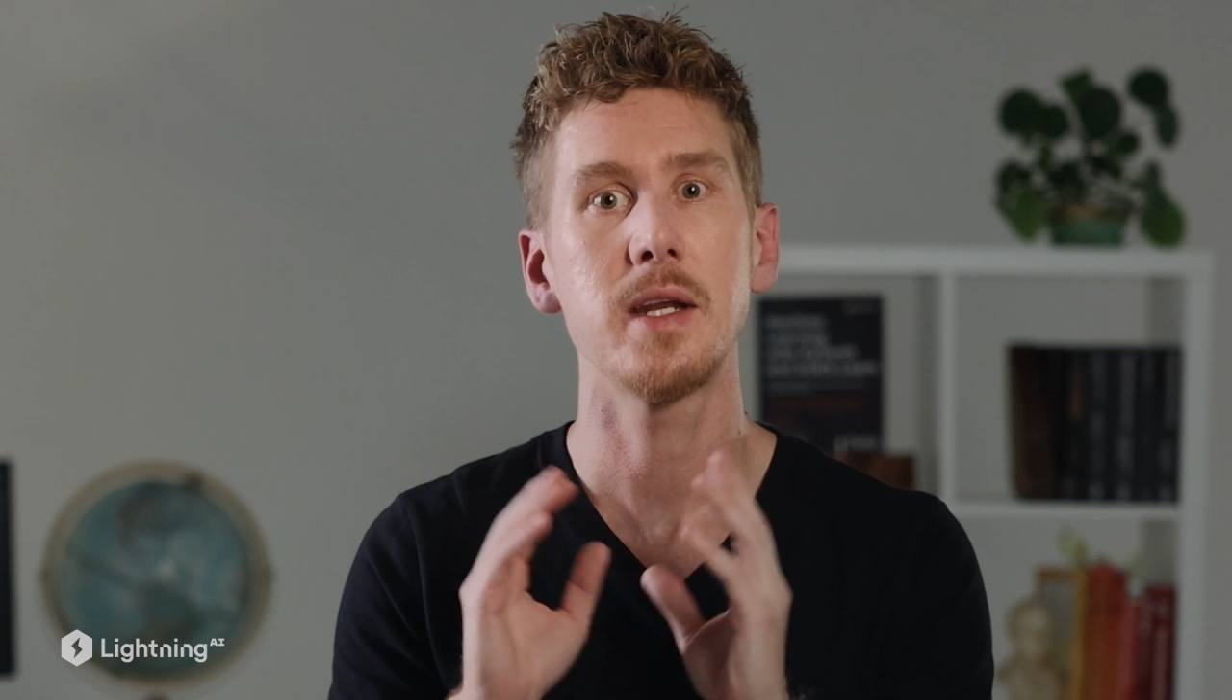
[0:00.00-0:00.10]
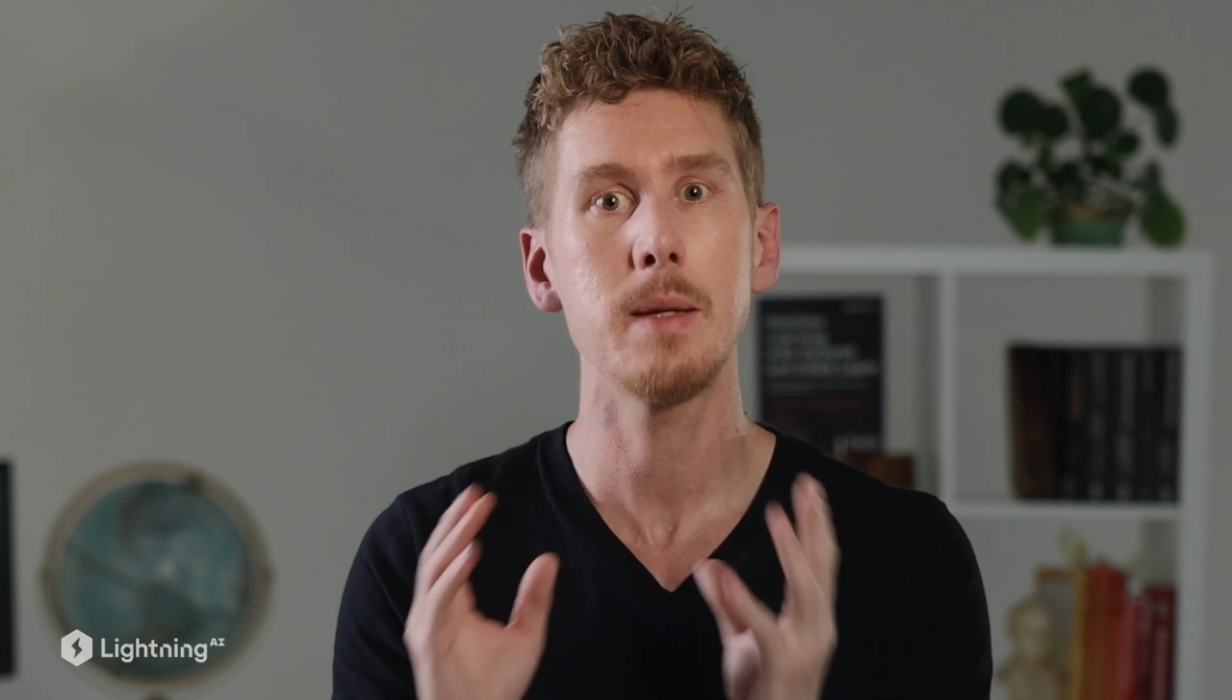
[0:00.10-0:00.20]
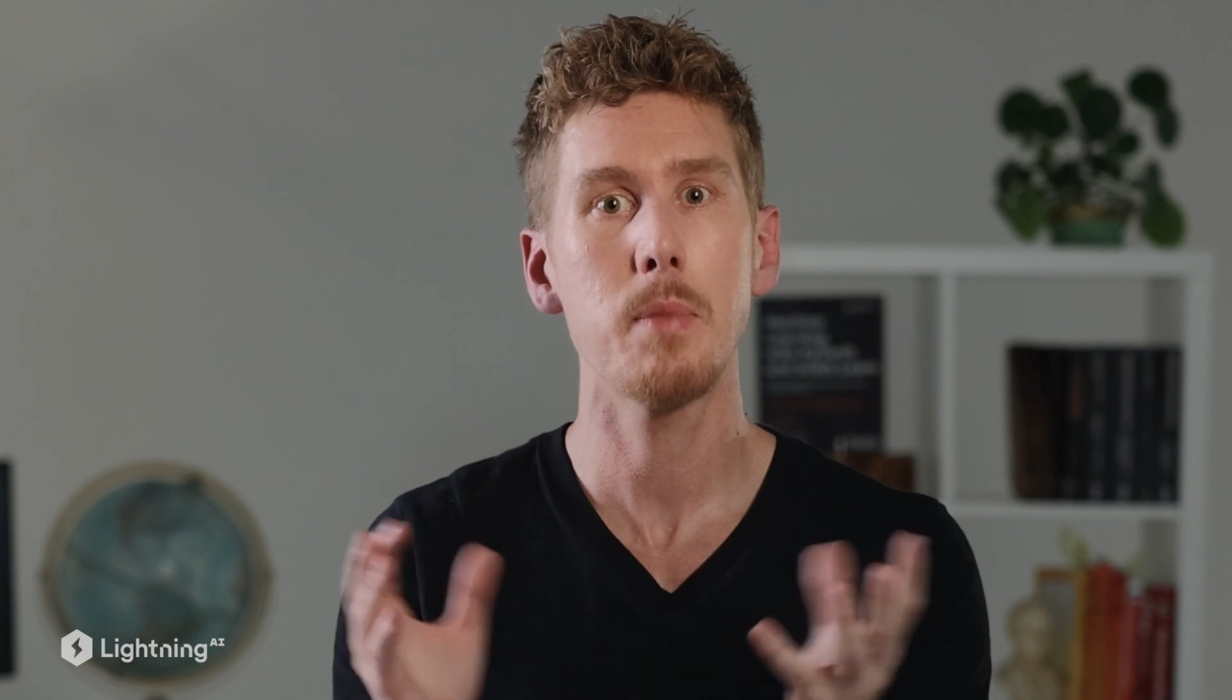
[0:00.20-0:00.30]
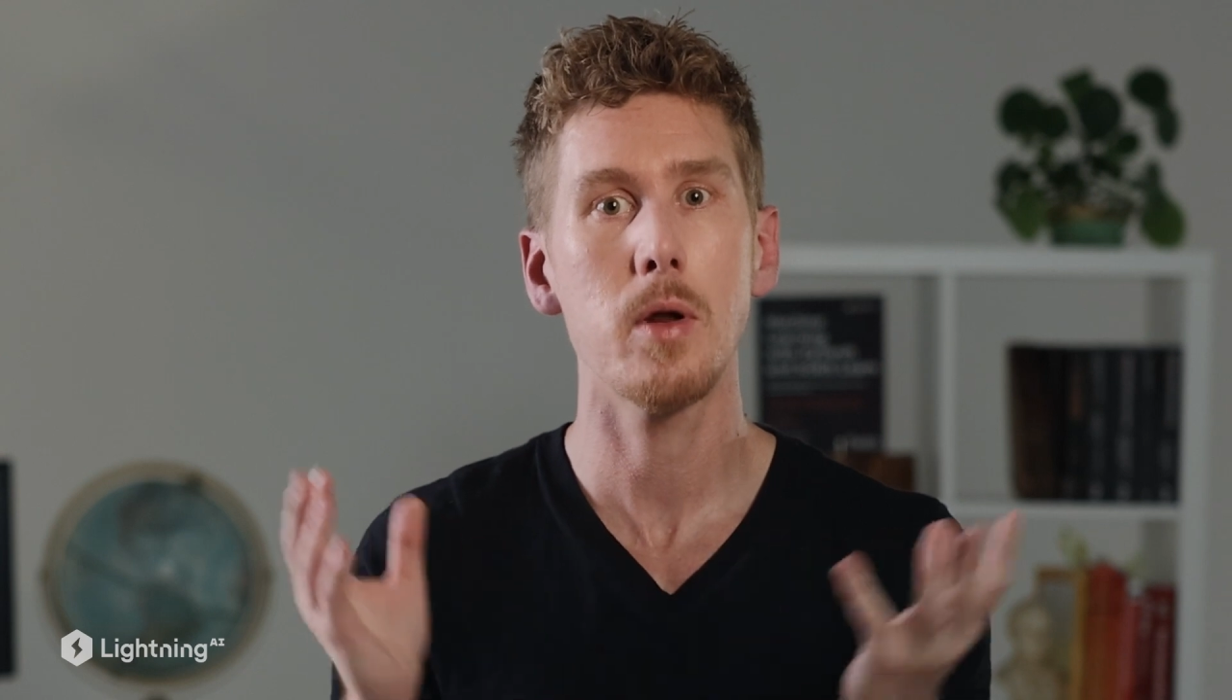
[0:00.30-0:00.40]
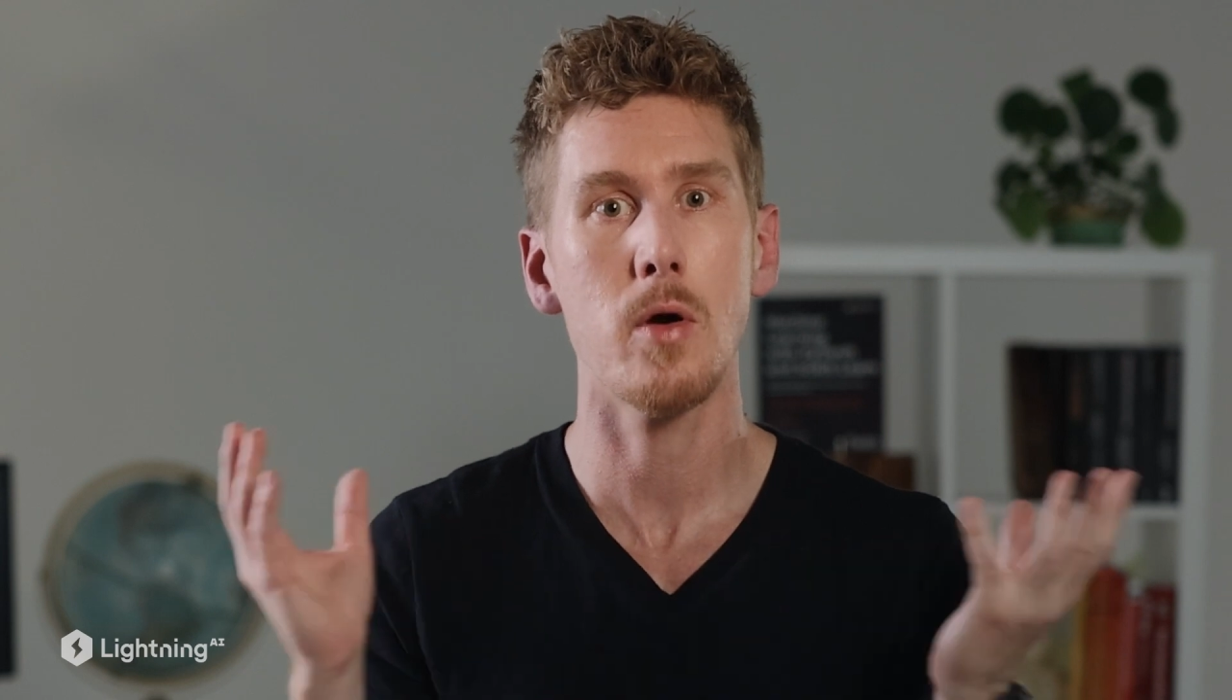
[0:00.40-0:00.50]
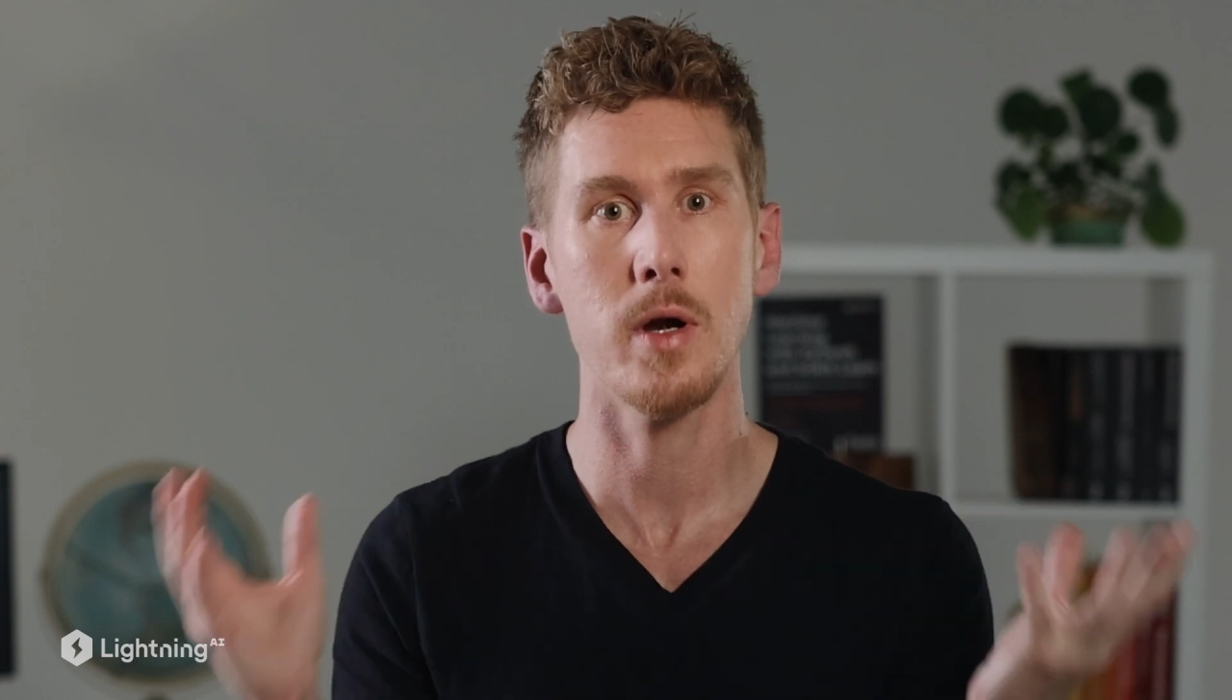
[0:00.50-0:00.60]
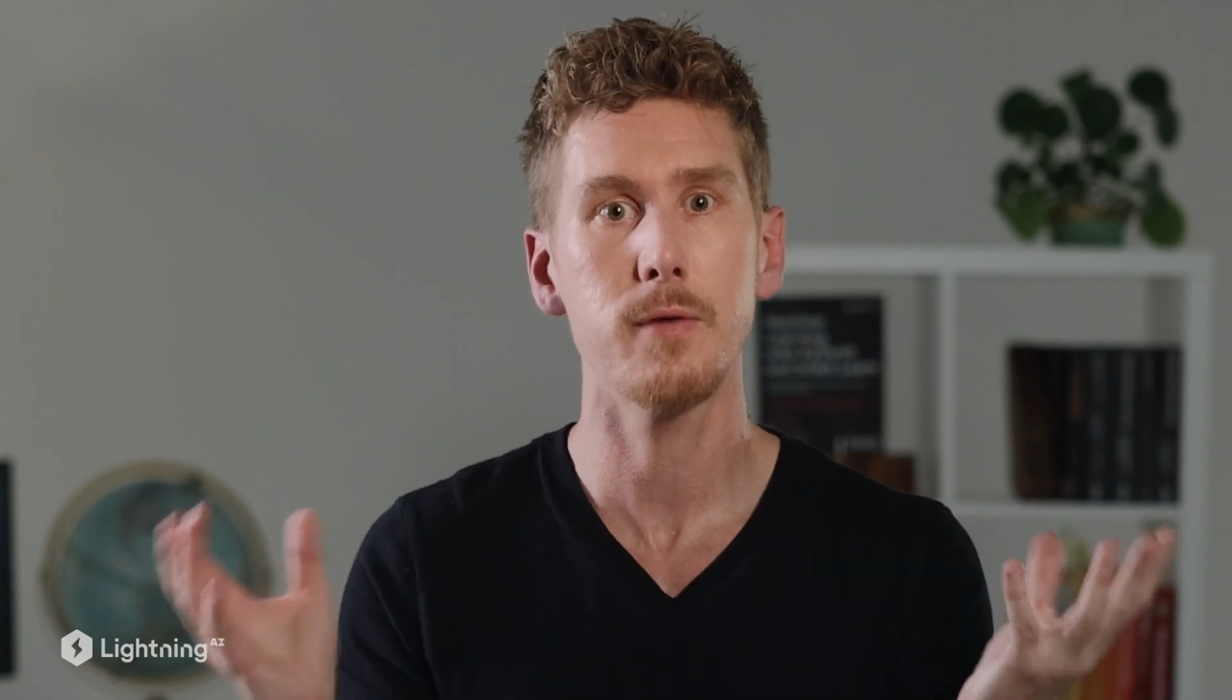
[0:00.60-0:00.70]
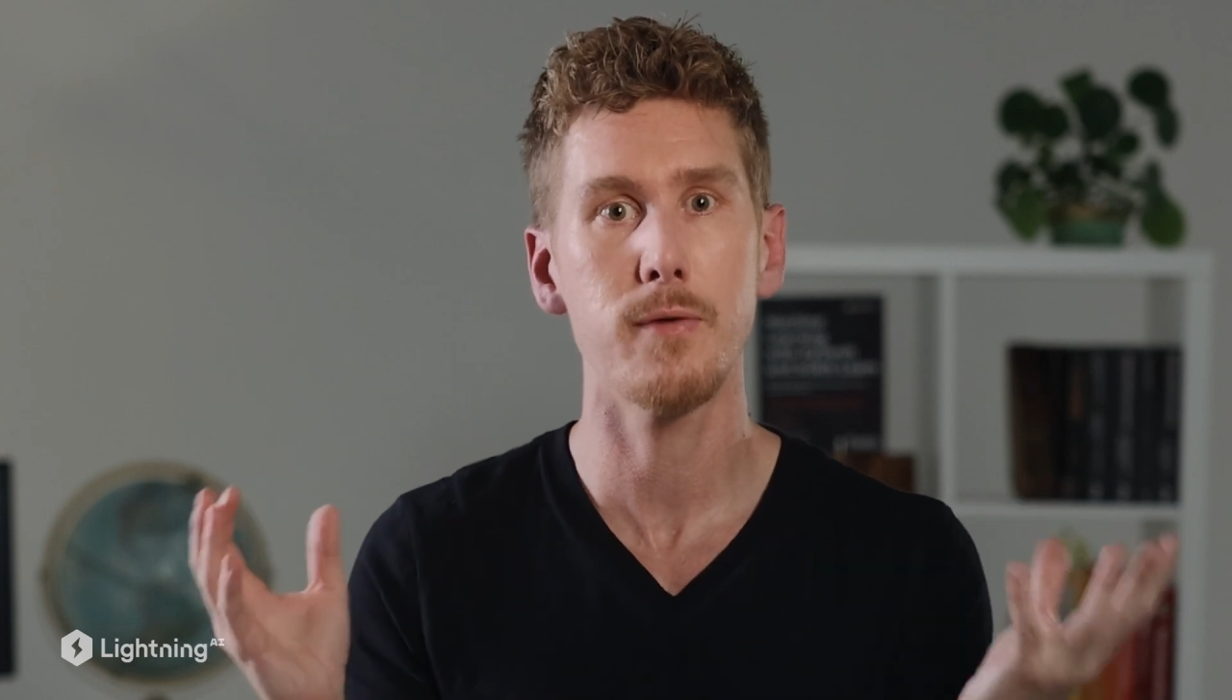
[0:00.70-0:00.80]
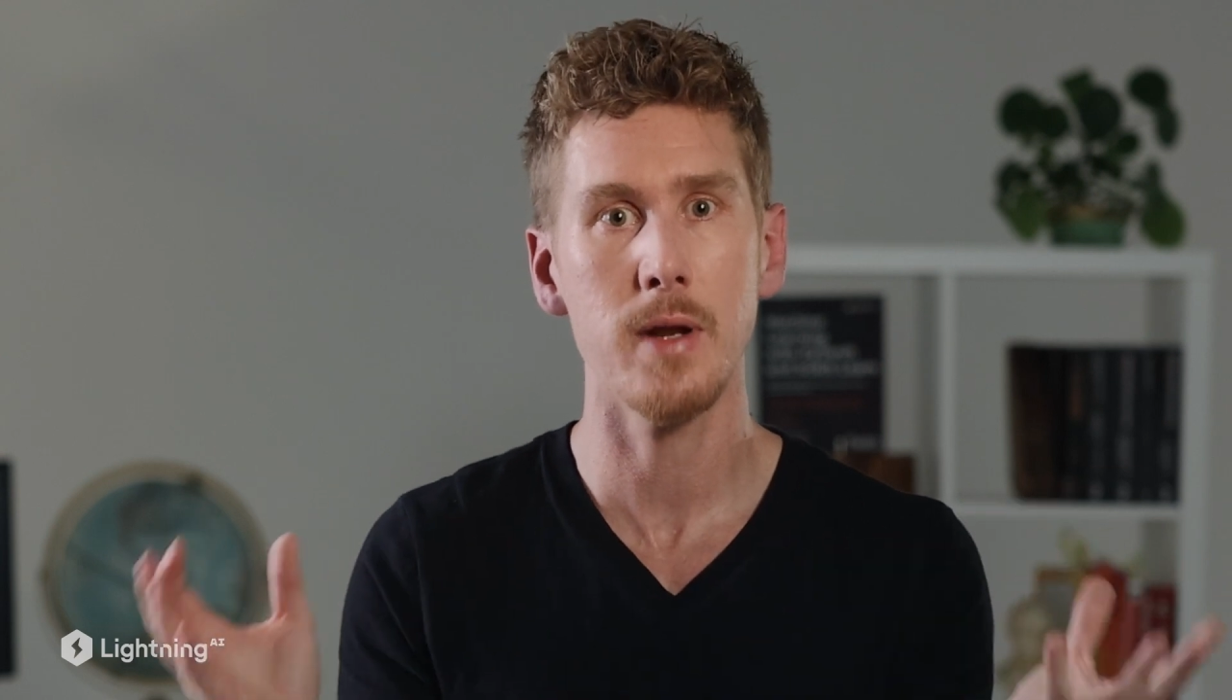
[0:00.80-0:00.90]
Deep Learning